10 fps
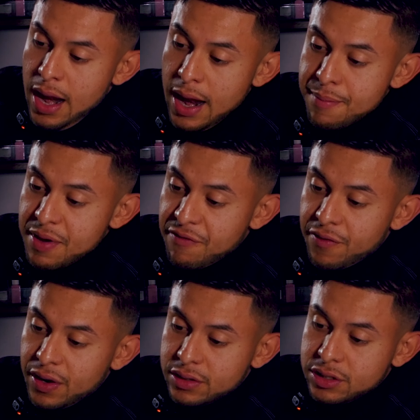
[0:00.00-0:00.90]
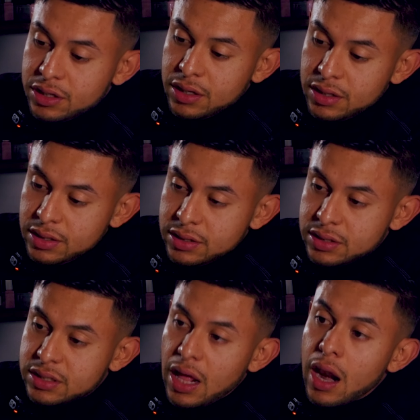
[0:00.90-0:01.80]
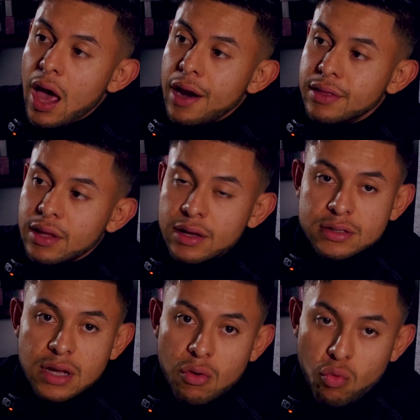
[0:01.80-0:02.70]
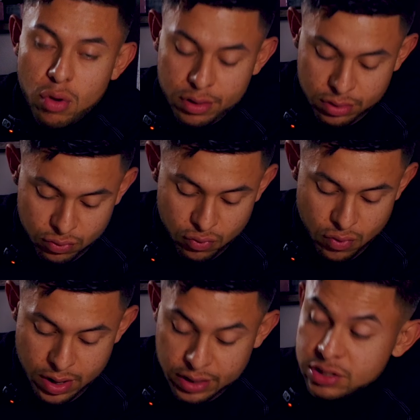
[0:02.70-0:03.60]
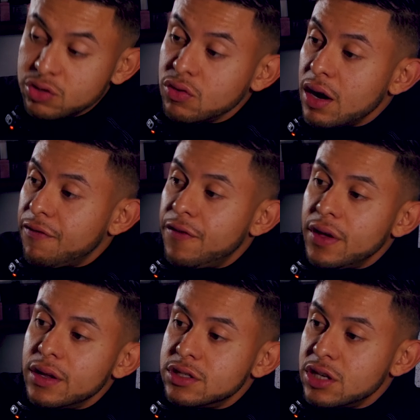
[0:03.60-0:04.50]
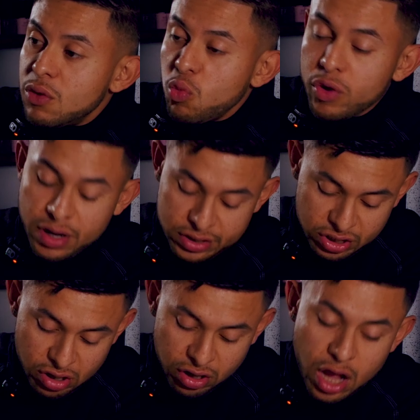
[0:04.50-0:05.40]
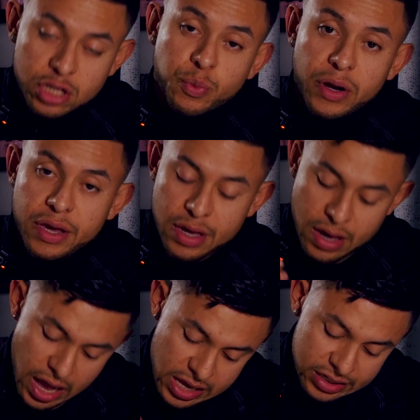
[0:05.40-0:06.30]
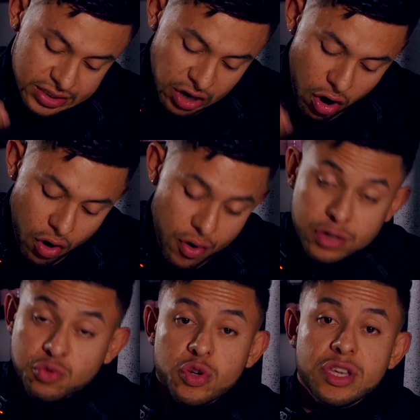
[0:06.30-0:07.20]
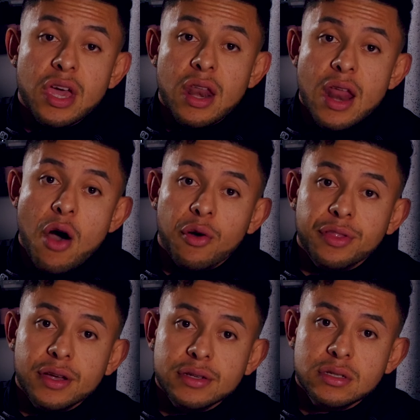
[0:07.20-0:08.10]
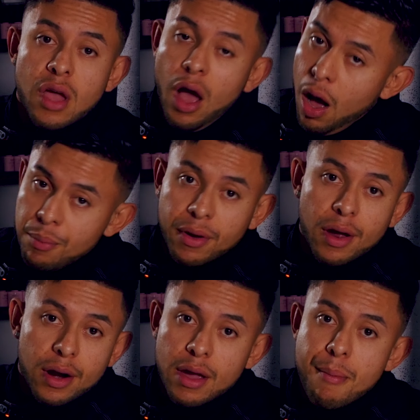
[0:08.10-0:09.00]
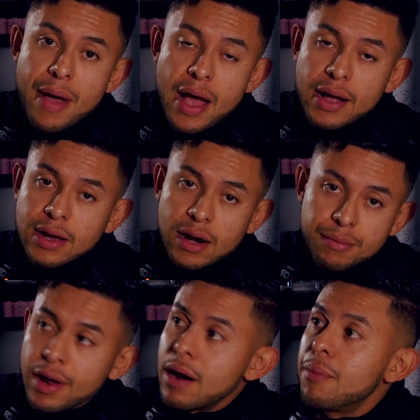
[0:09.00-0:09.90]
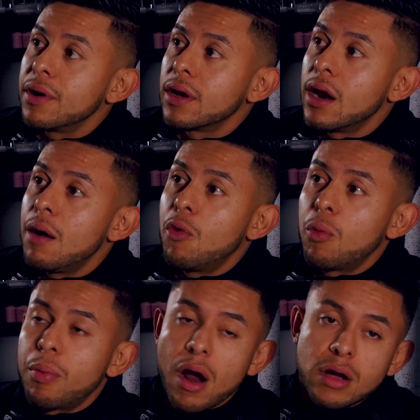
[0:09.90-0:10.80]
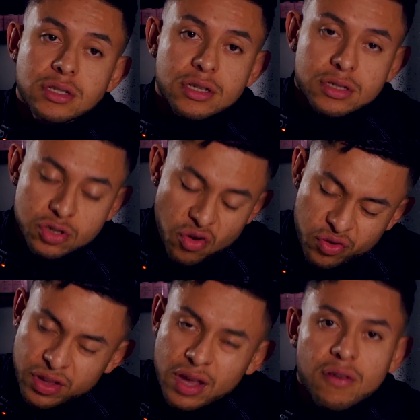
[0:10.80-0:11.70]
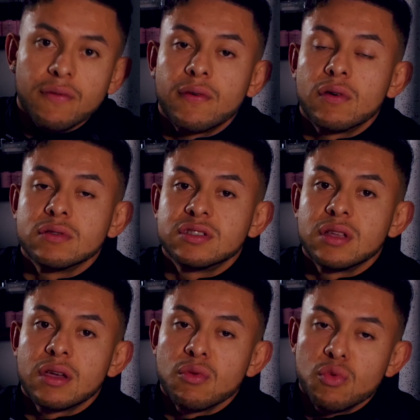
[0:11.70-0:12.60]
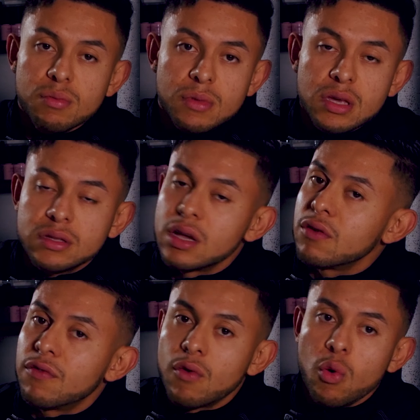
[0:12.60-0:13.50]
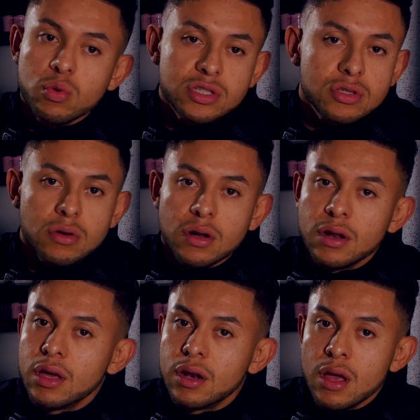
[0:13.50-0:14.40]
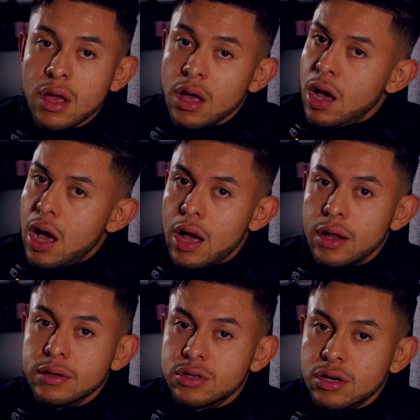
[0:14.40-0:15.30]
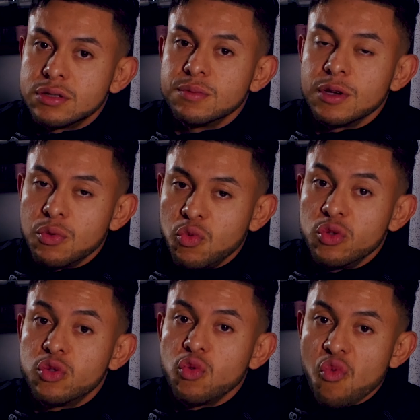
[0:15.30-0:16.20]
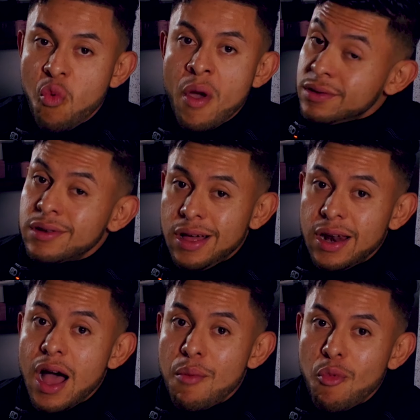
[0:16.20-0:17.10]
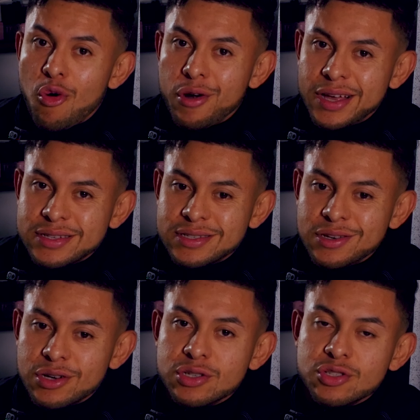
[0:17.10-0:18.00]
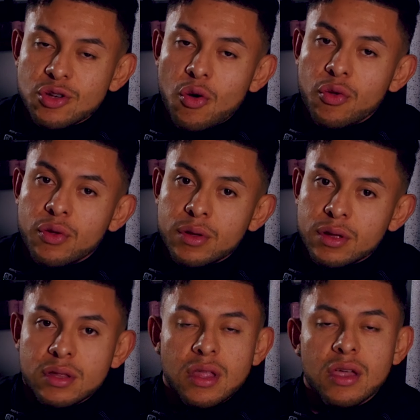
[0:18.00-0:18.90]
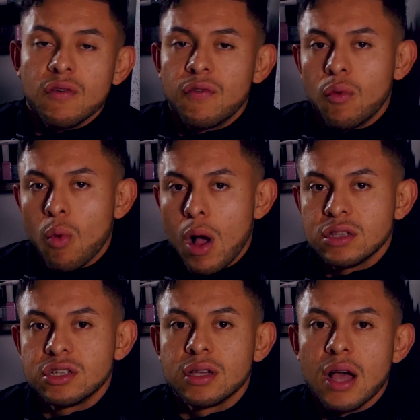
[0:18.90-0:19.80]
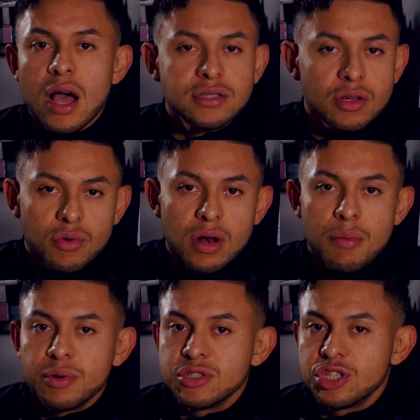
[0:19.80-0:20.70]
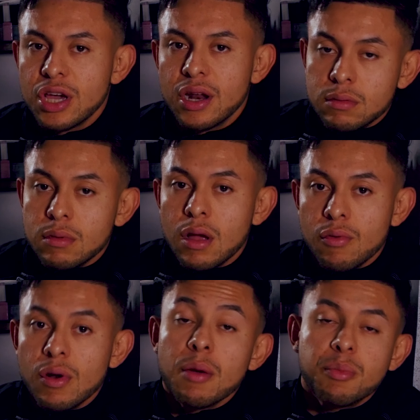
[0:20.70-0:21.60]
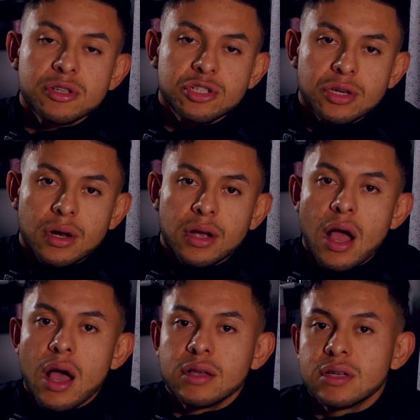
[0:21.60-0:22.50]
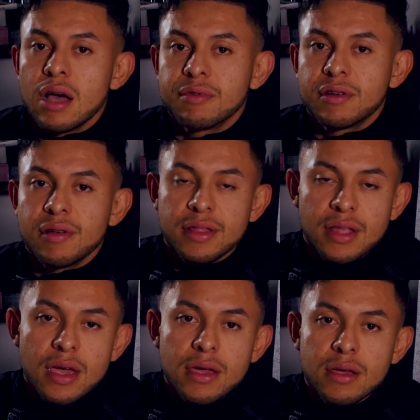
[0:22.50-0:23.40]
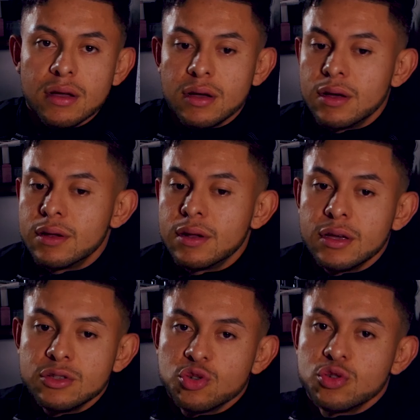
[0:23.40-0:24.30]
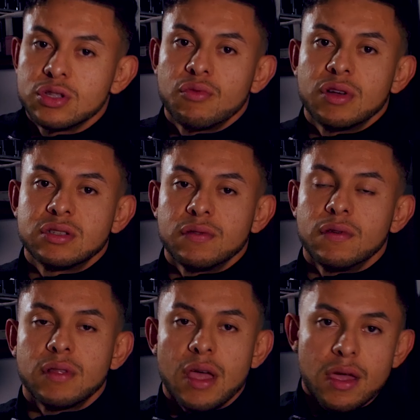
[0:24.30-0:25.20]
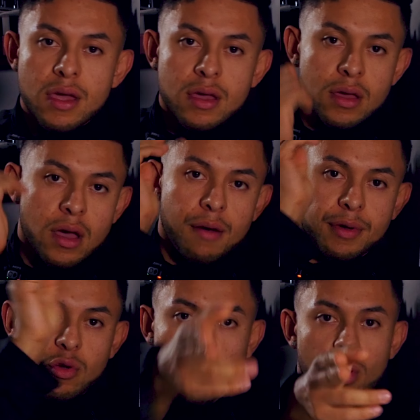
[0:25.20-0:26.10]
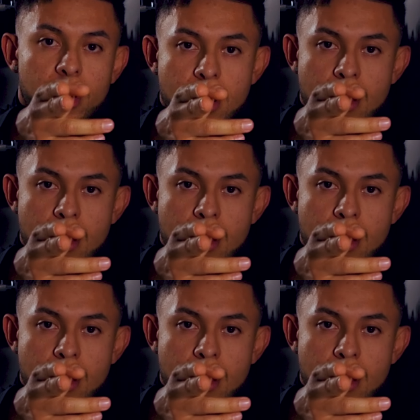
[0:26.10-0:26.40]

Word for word: let me finish it. It's a lot of things I want to do, and I still gotta finish. And we're gonna start cosplay as hard as we can nowadays. I'm gonna get back, and I'm gonna bring a lot more projects. So thank you for sticking with me. Thank you for always tuning in, and trust me, we'll do a lot more next year. So thank you for watching, guys. I really appreciate it. I really appreciate it, guys. Have a great day and uh, enjoy the rest of your day. Have a good one.